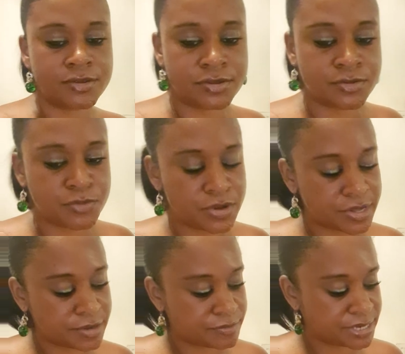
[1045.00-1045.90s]
So what
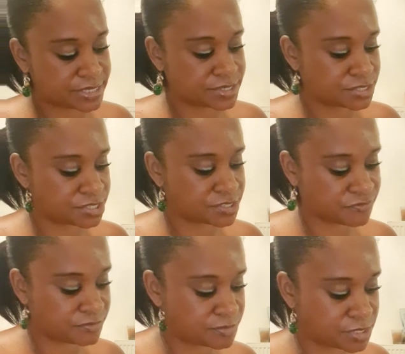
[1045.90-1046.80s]
are the messages
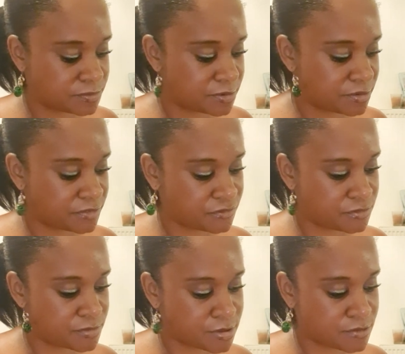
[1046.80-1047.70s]
from spirit
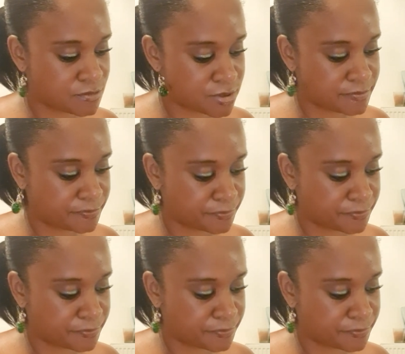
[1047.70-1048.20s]
for pile 1?